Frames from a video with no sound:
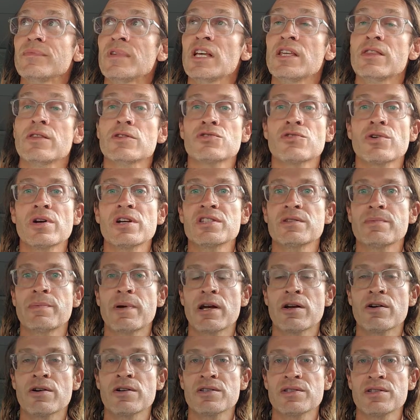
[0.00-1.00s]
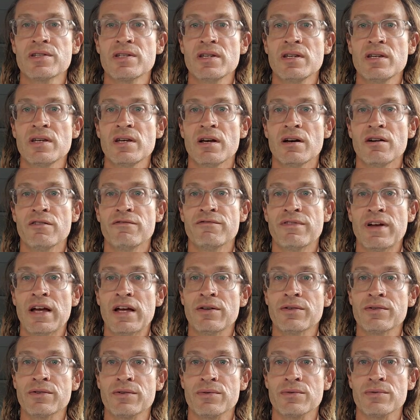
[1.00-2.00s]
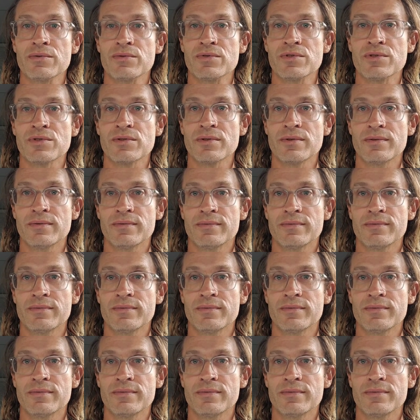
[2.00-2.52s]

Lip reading: the transparency of values?